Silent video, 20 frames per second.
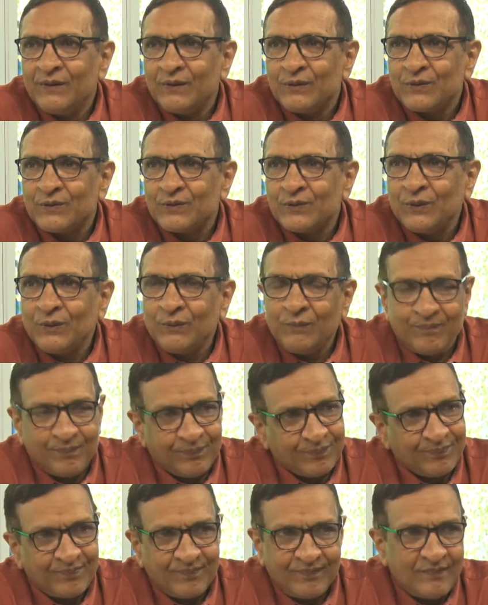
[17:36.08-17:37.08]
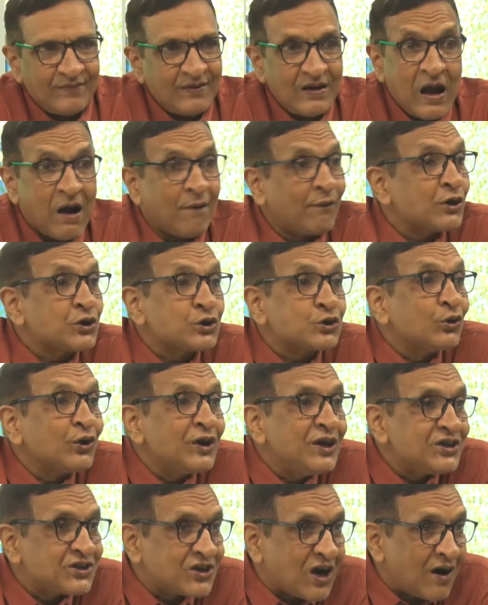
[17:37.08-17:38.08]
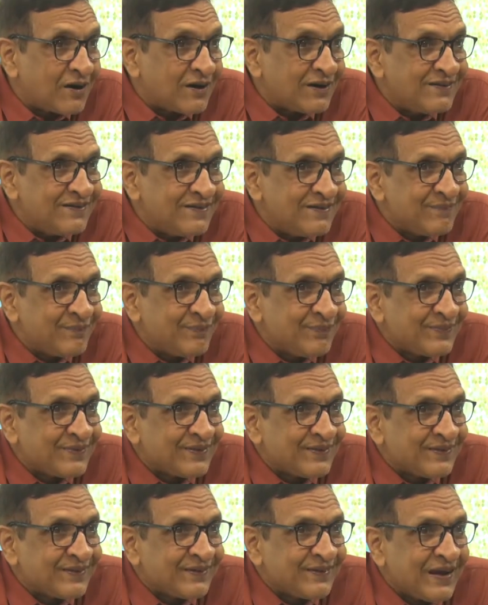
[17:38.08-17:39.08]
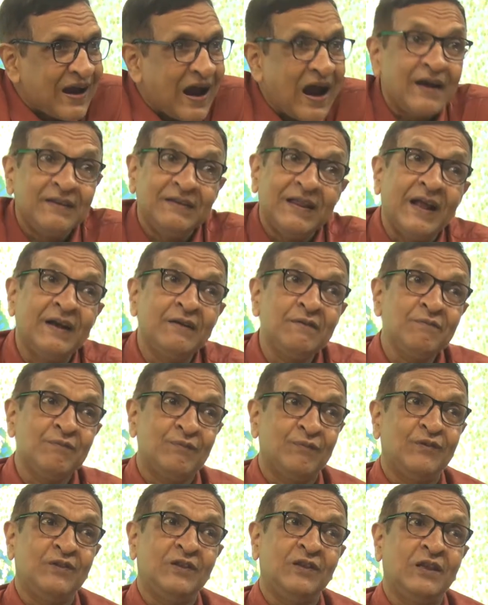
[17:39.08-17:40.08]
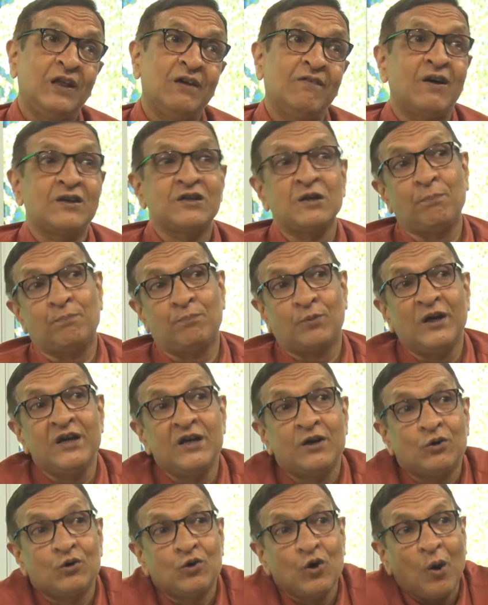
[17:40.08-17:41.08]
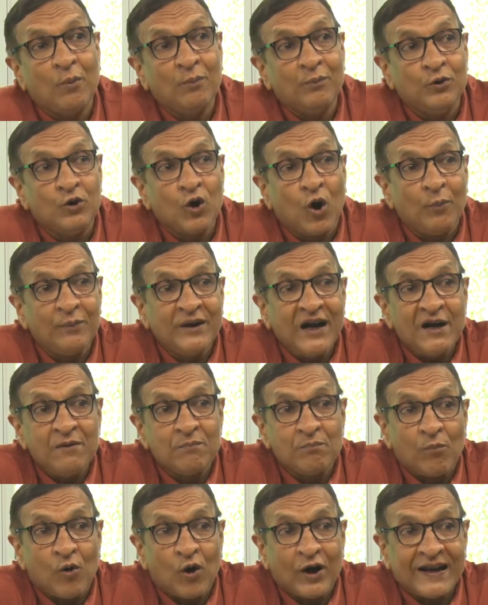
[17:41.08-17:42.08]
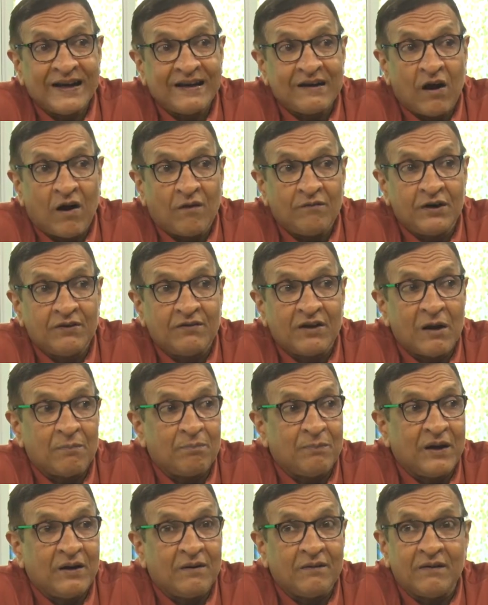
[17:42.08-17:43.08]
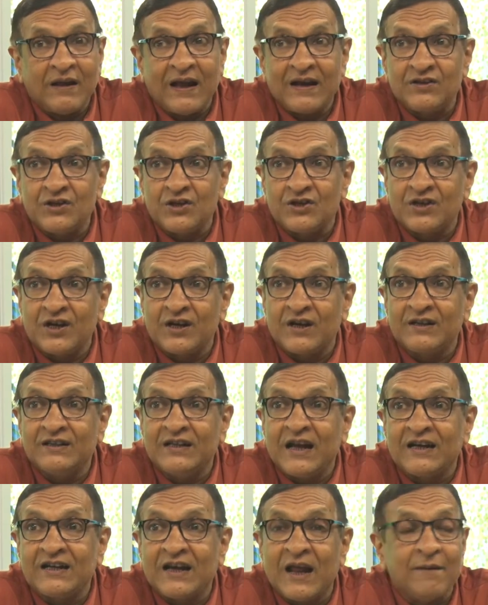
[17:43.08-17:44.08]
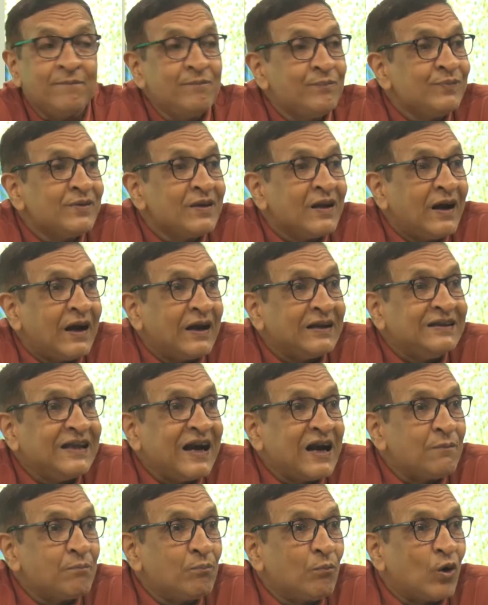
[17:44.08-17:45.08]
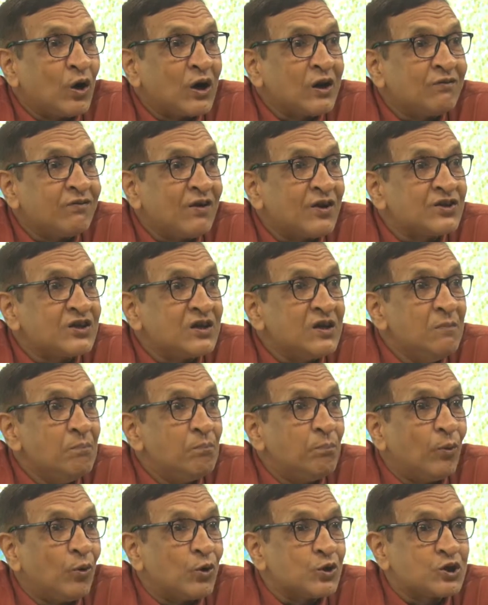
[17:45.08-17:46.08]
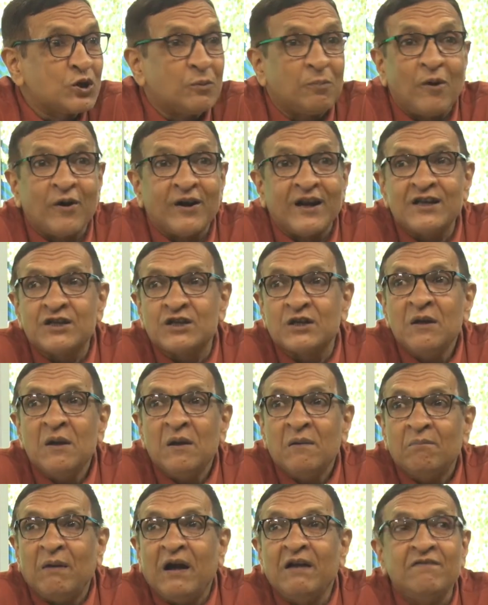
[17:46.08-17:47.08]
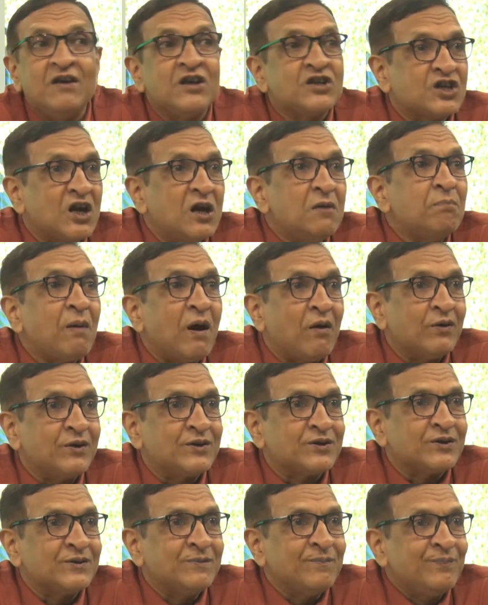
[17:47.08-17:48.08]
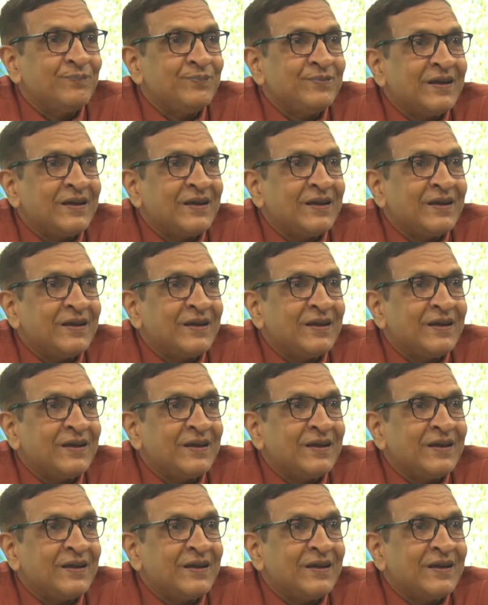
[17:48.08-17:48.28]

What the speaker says: So our story started, and then there was a predominant model of development existed at that time, and that model was imposed upon us by Western powers.